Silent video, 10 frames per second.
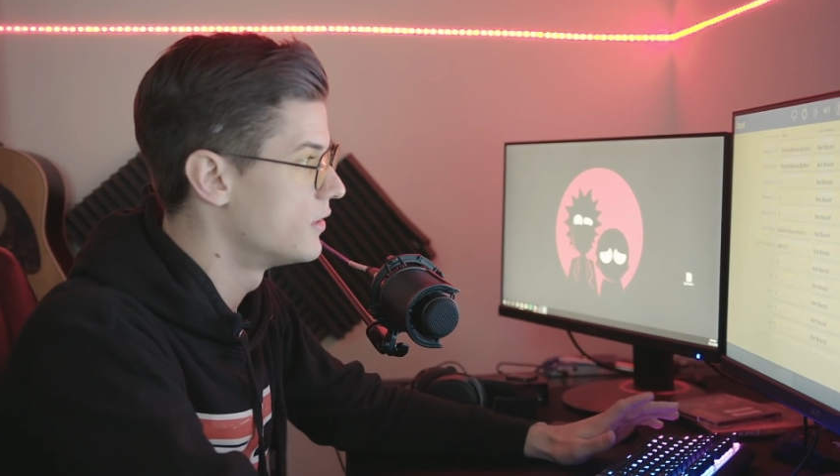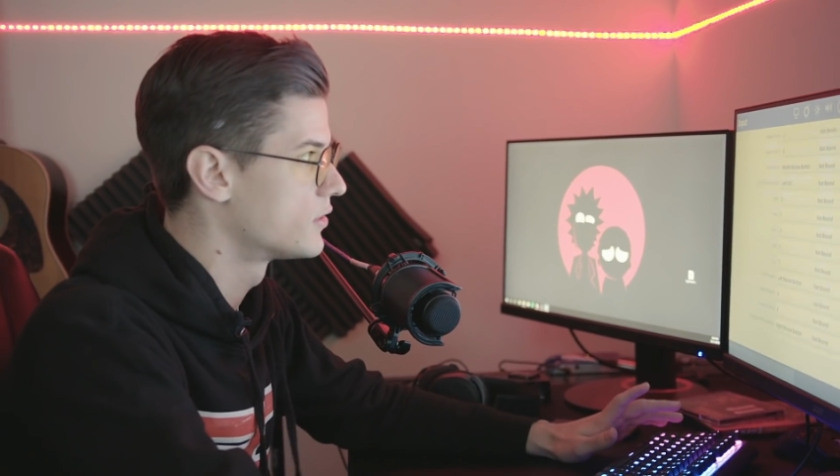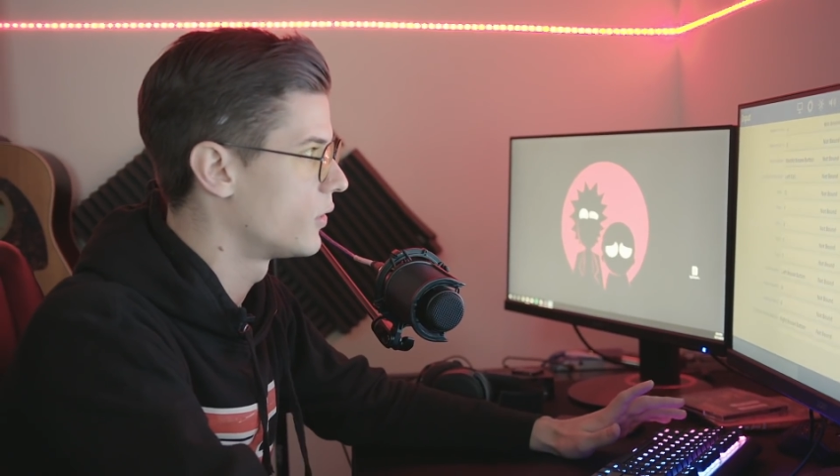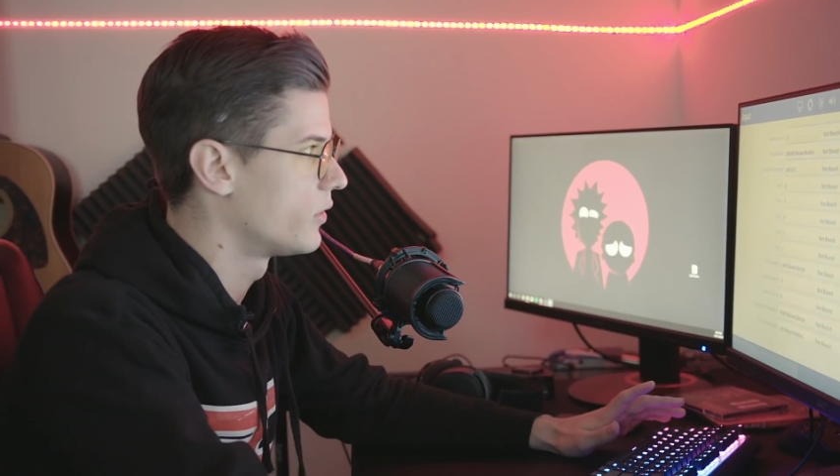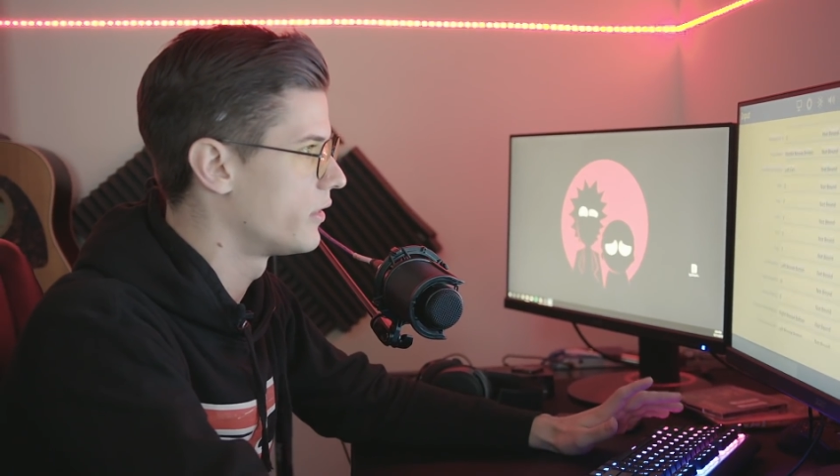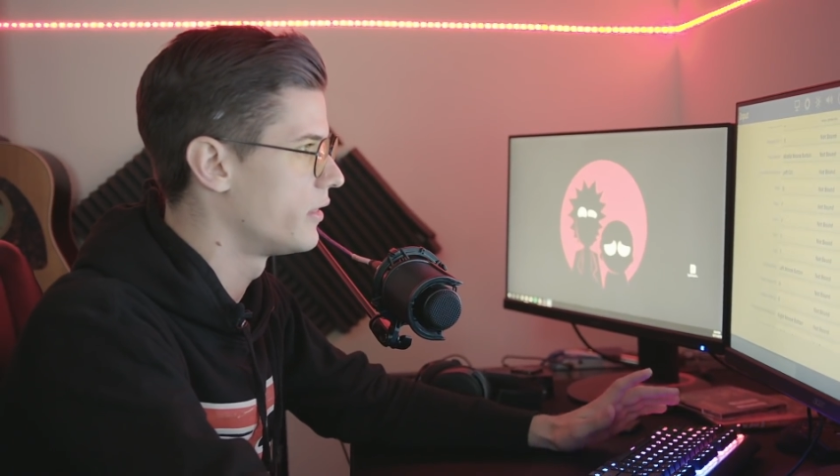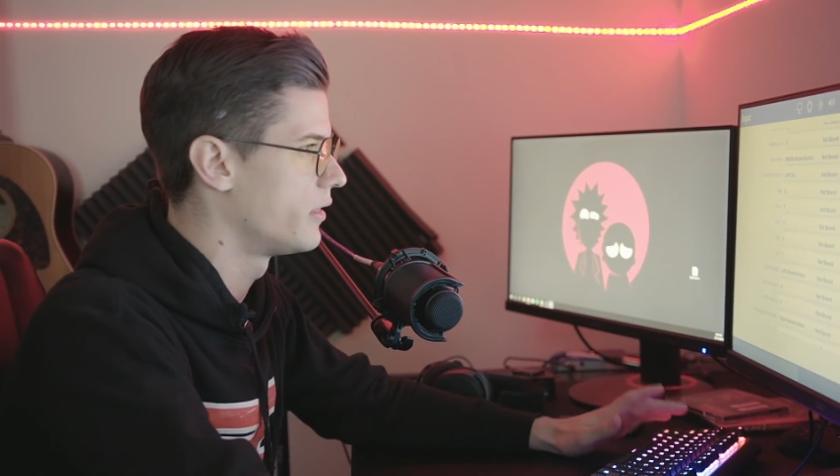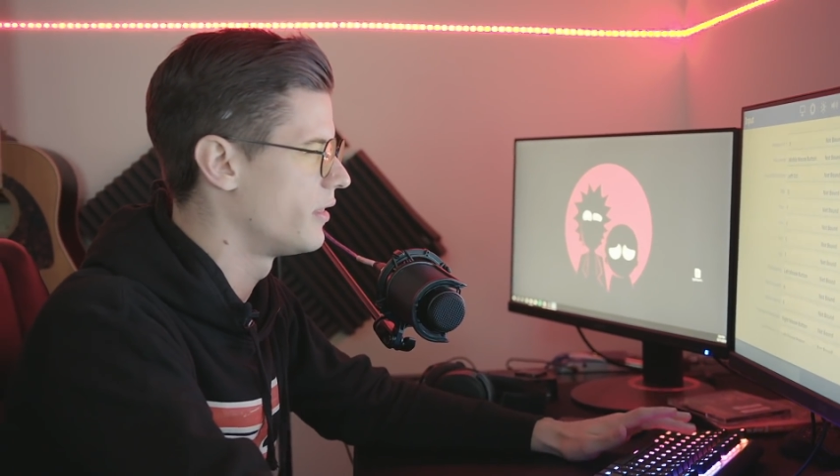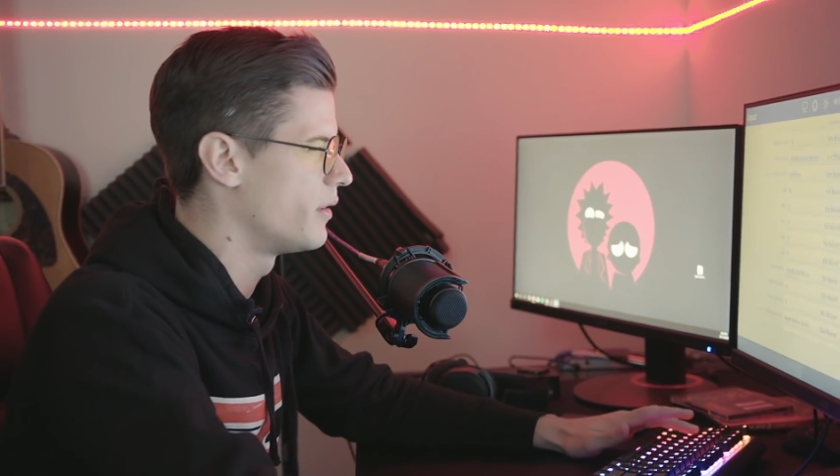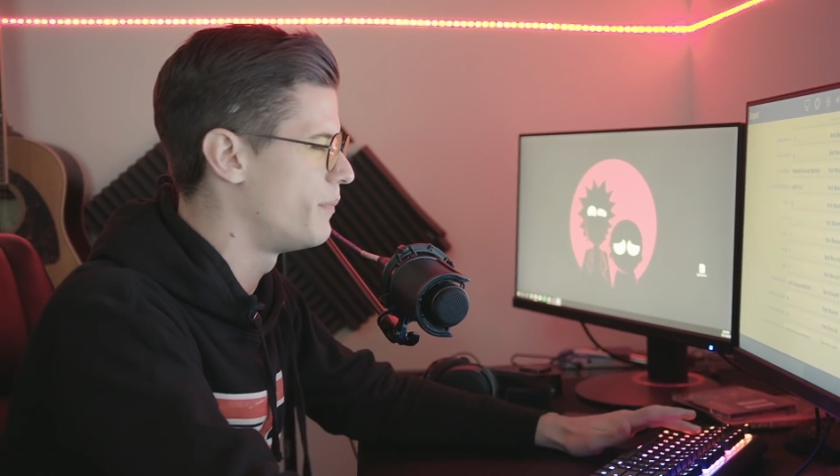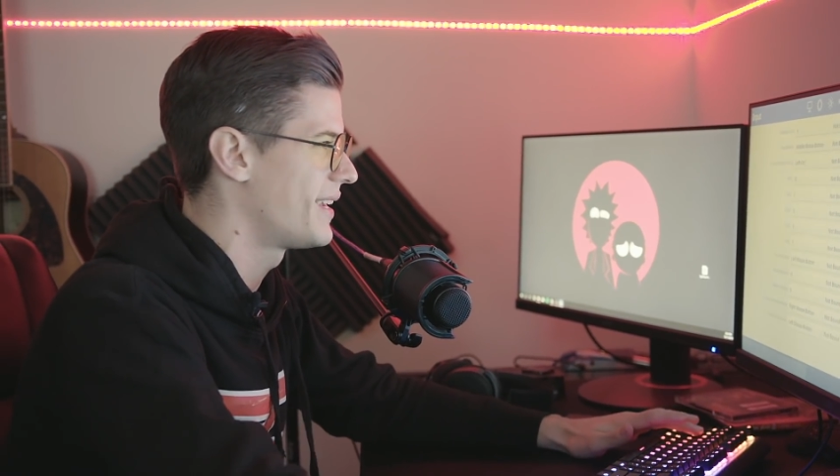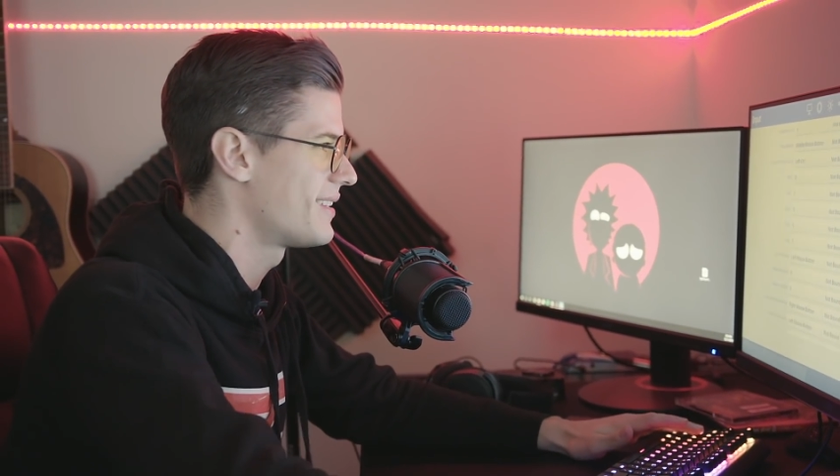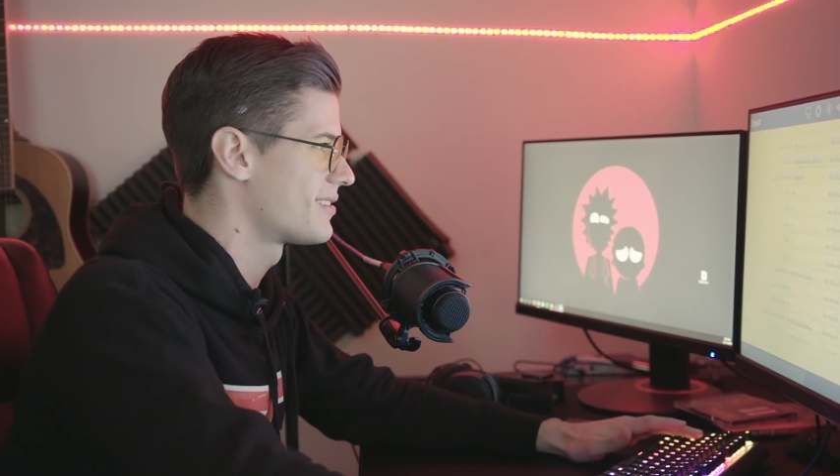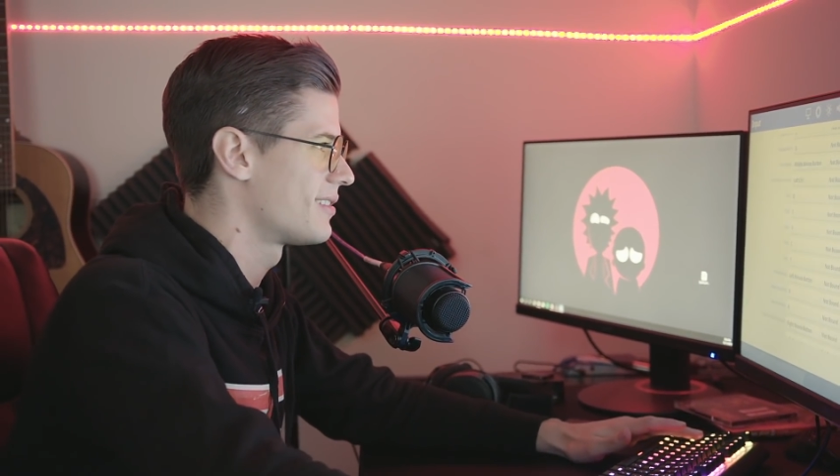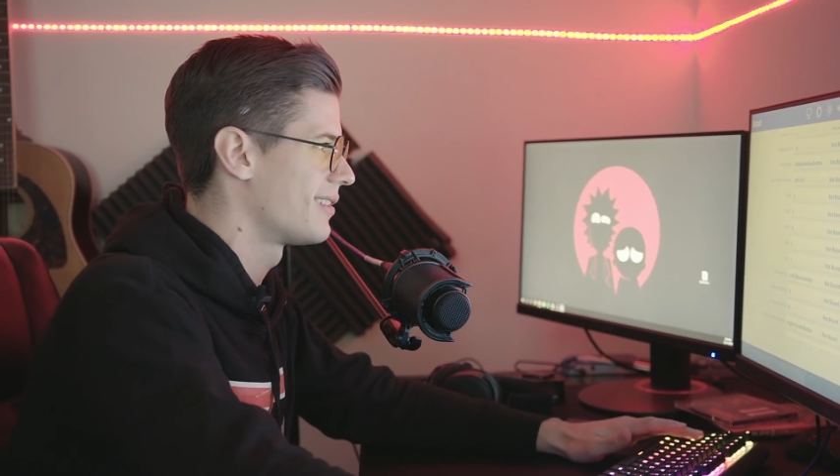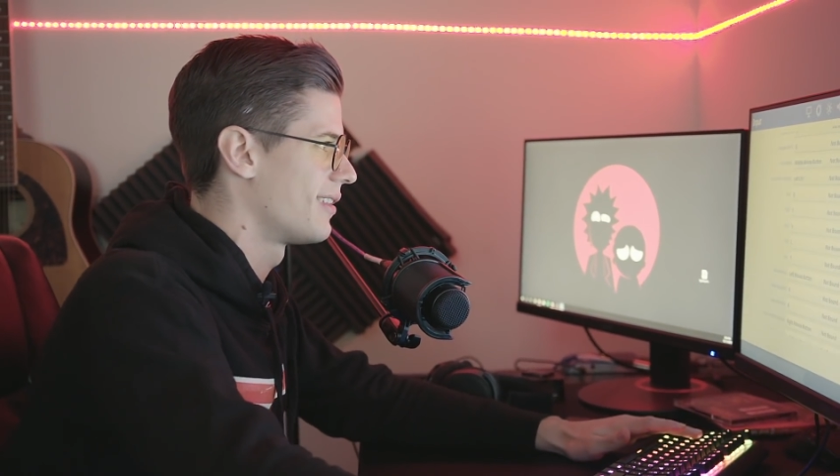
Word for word: So the biggest